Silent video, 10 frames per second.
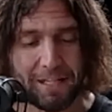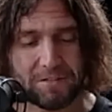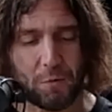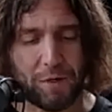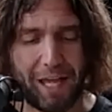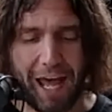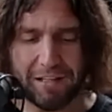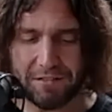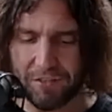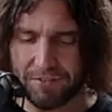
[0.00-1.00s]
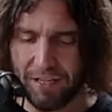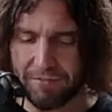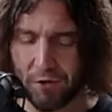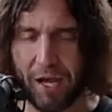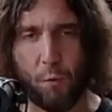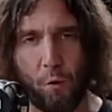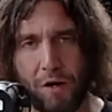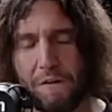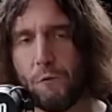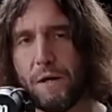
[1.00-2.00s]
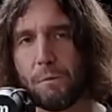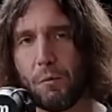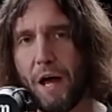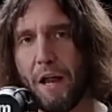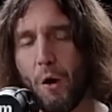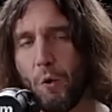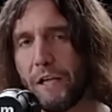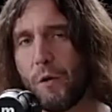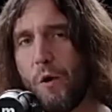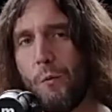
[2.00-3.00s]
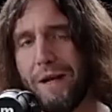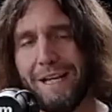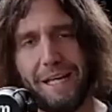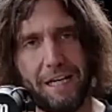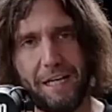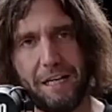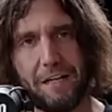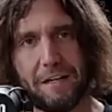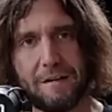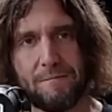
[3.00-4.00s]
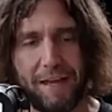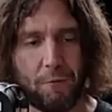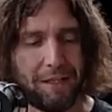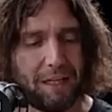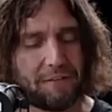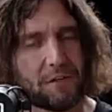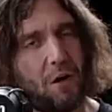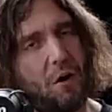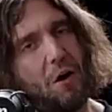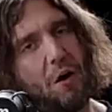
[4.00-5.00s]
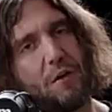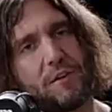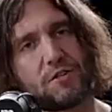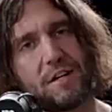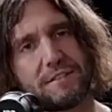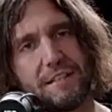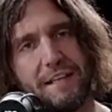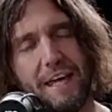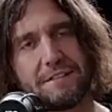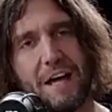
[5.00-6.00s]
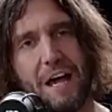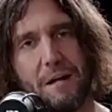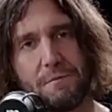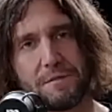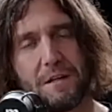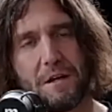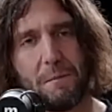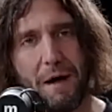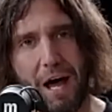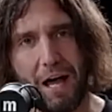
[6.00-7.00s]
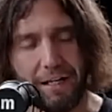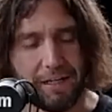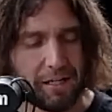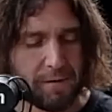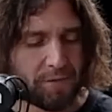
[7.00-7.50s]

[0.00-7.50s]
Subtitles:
And so we asked ourselves, okay, what if we brought only what we needed and we left all the just in case items behind?